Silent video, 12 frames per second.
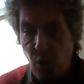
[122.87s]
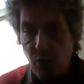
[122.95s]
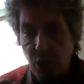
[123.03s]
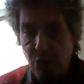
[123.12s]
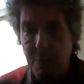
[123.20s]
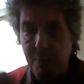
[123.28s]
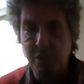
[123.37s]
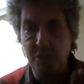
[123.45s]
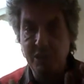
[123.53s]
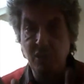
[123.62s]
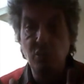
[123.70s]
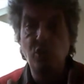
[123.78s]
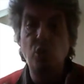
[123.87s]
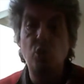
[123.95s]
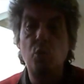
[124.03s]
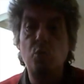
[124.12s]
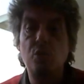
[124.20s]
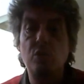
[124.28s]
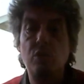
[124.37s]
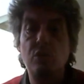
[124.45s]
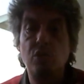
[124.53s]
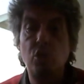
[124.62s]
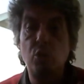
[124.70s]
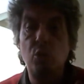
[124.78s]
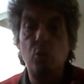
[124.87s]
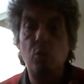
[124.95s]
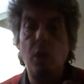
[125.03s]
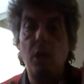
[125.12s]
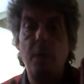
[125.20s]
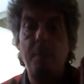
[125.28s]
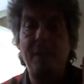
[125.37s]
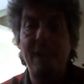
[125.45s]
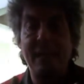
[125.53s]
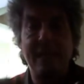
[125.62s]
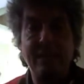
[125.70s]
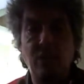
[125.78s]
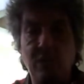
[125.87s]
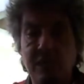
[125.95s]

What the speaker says: lot of corruption. It's a dual planet.